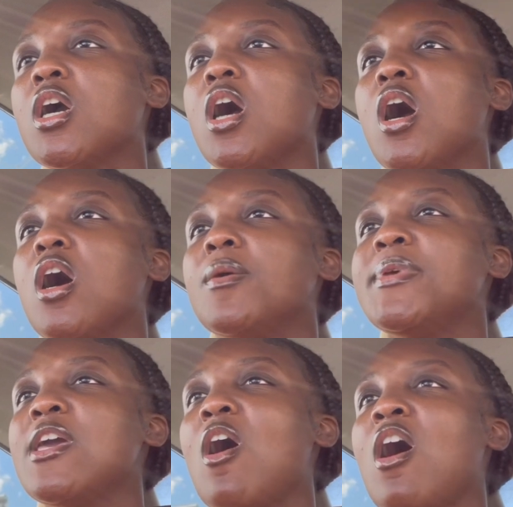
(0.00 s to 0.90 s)
Um,
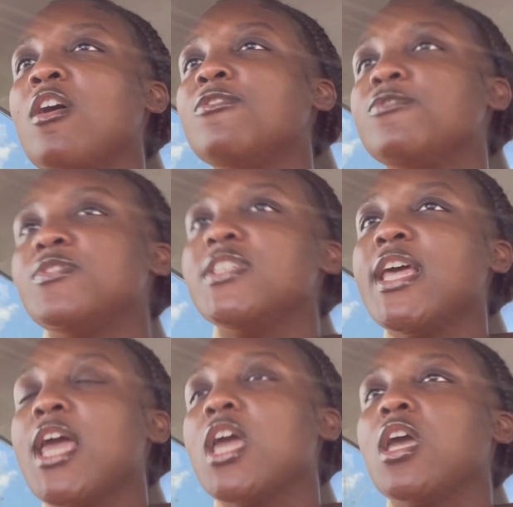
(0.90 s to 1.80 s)
he off
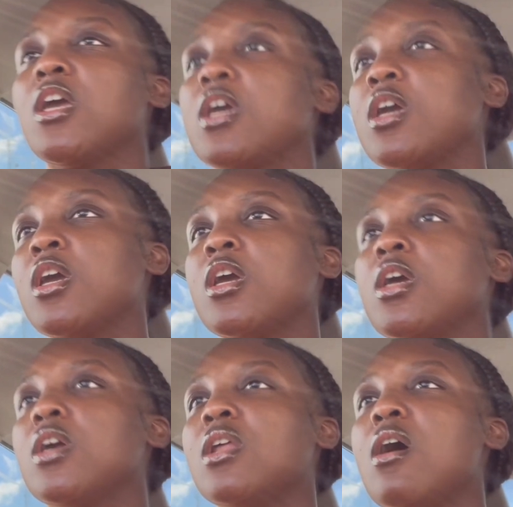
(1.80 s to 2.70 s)
today
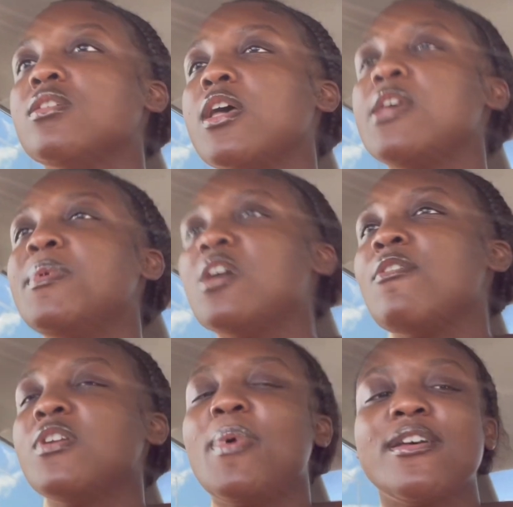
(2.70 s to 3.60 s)
and I was like, he been
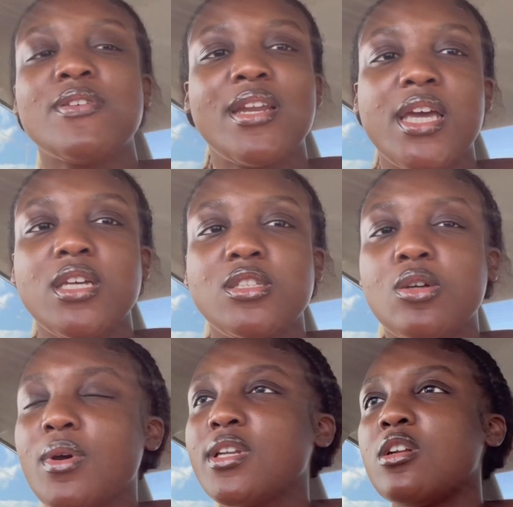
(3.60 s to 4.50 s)
offering the past five days.
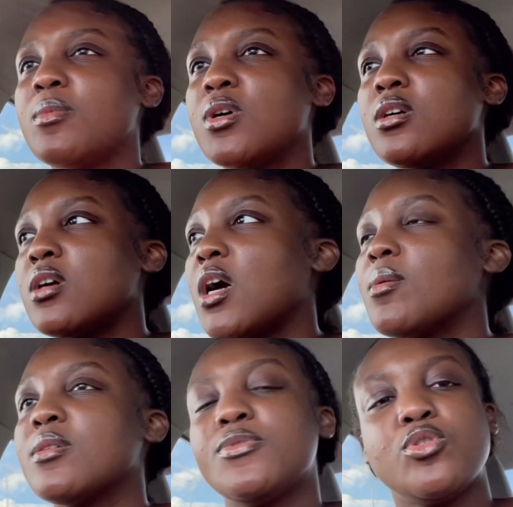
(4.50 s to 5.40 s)
He no more. I'm
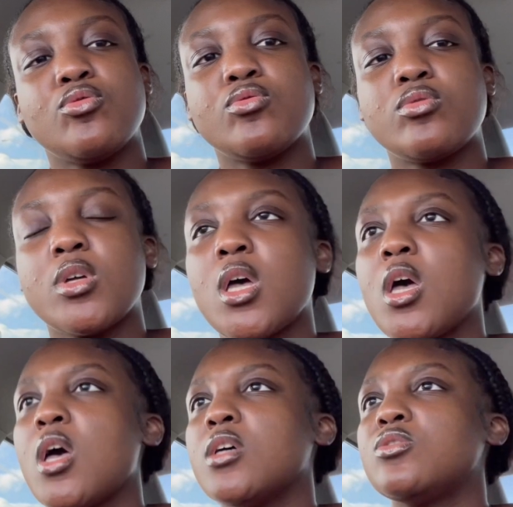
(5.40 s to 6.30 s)

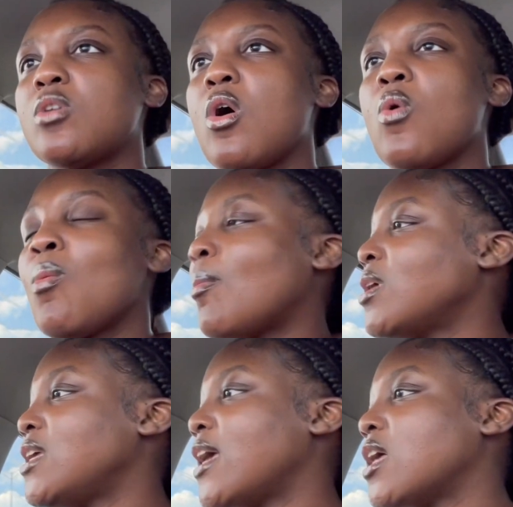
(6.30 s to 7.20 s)
confused. So where my
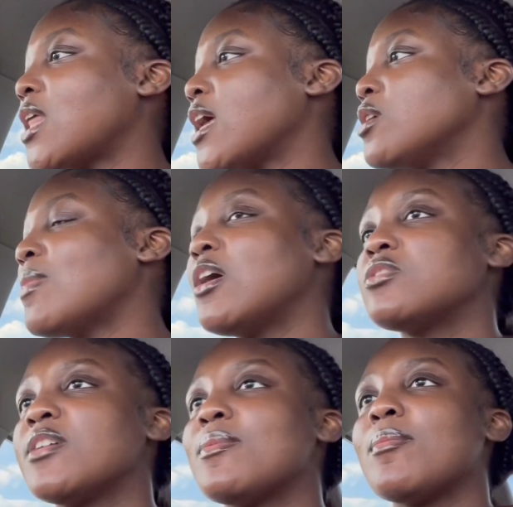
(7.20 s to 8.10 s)
money at? Like, you might as
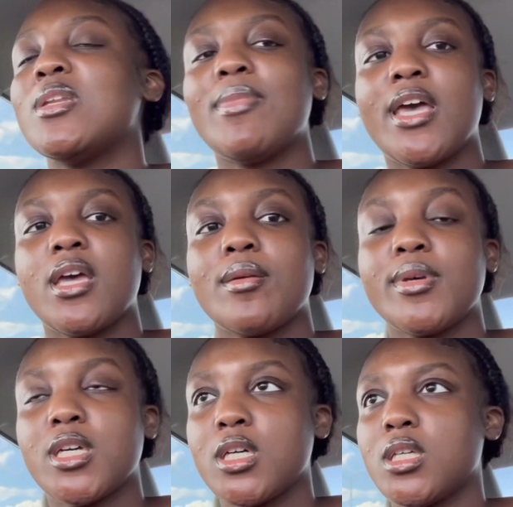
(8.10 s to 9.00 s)
well give my money back
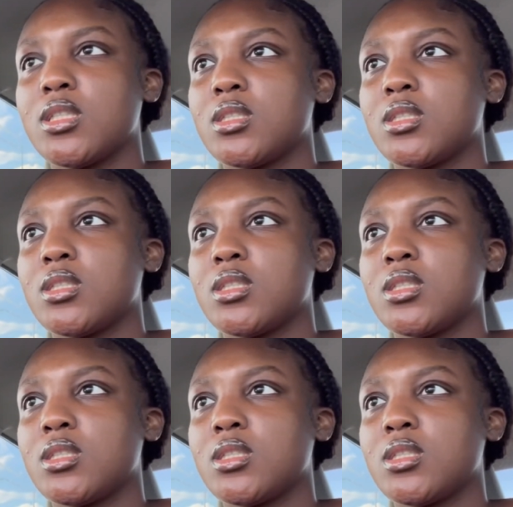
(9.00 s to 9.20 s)
because